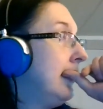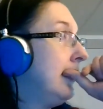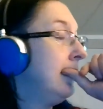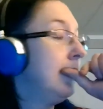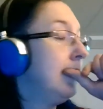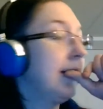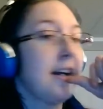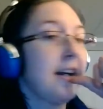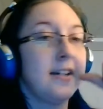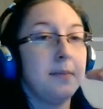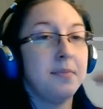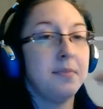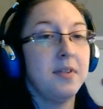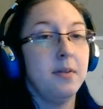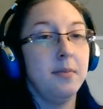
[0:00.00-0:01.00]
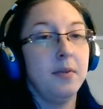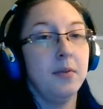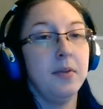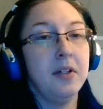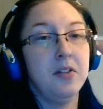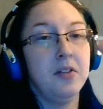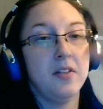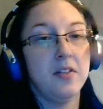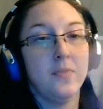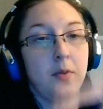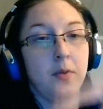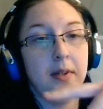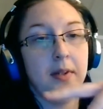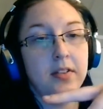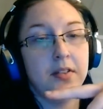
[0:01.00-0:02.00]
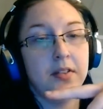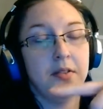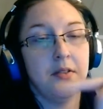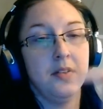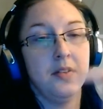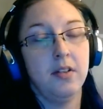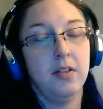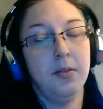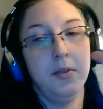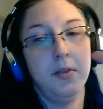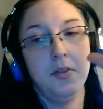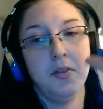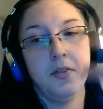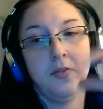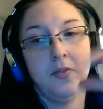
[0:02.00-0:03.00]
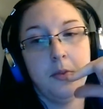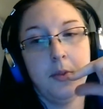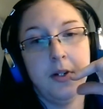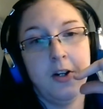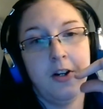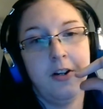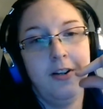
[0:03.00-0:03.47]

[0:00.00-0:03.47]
Like, I kept them, and we used them for my sister, and then we used them for my daughter.